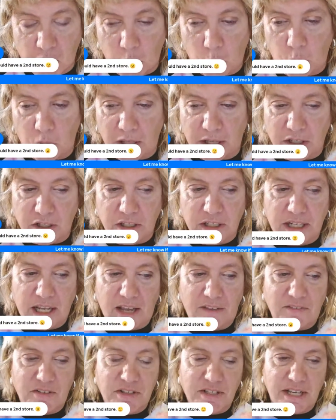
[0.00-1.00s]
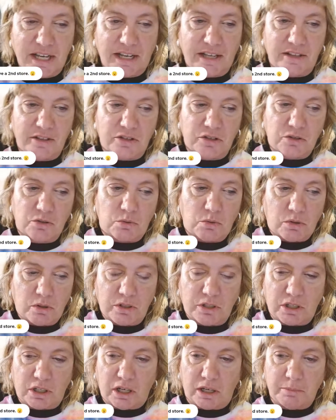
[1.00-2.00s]
Well, I could have a second store,
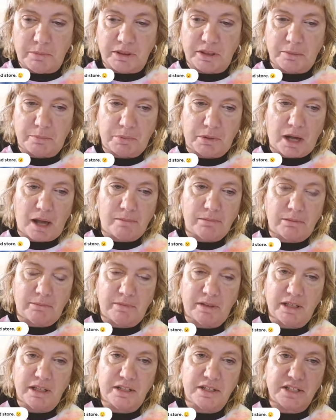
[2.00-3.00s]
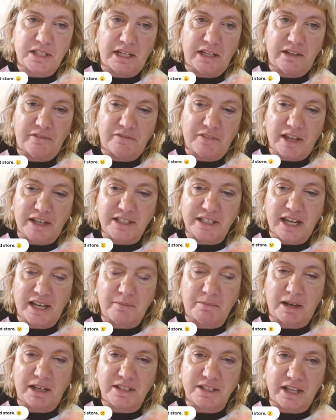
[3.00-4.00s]
Dawn, but the problem is if they take
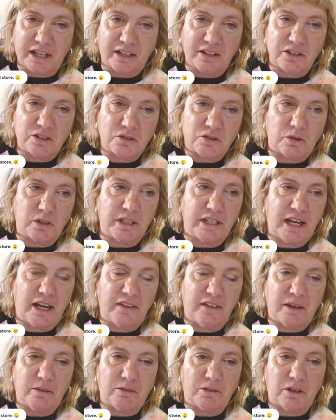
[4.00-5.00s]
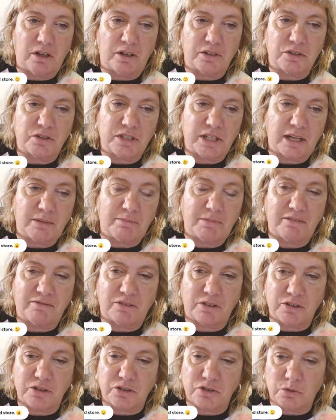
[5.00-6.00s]
my second store down, they will also take my
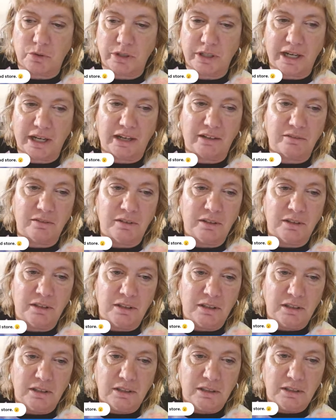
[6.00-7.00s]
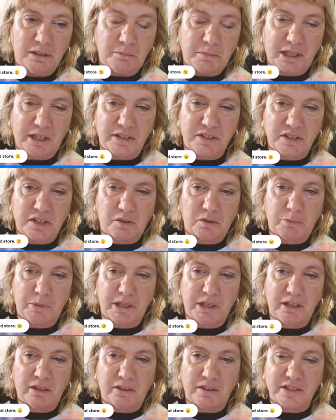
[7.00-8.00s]
first store down because they will
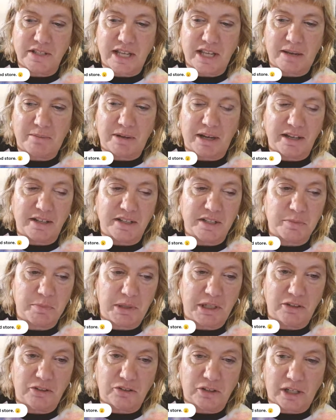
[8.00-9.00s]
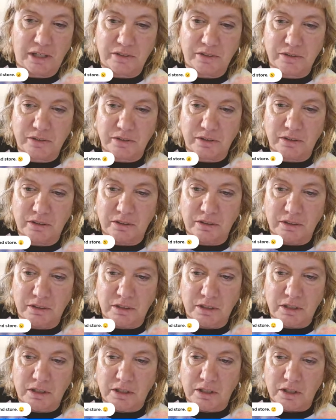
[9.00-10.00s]
be on the same I S P address.
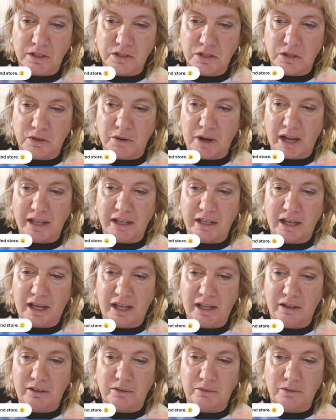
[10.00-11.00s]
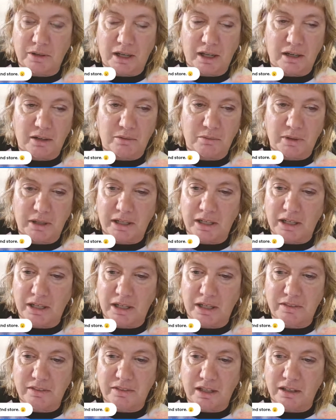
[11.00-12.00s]
So I, I don't I don't want
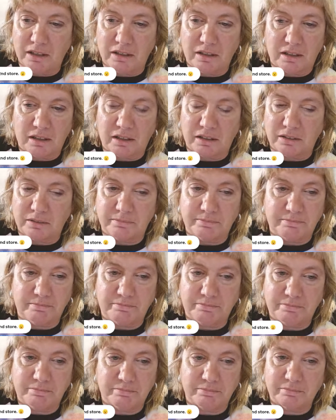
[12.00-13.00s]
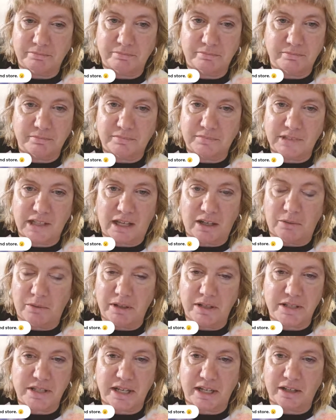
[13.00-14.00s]
anything. Um, I don't
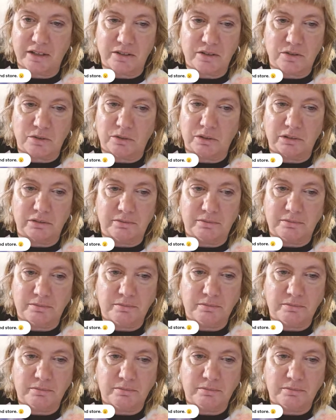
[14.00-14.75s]
want a second store.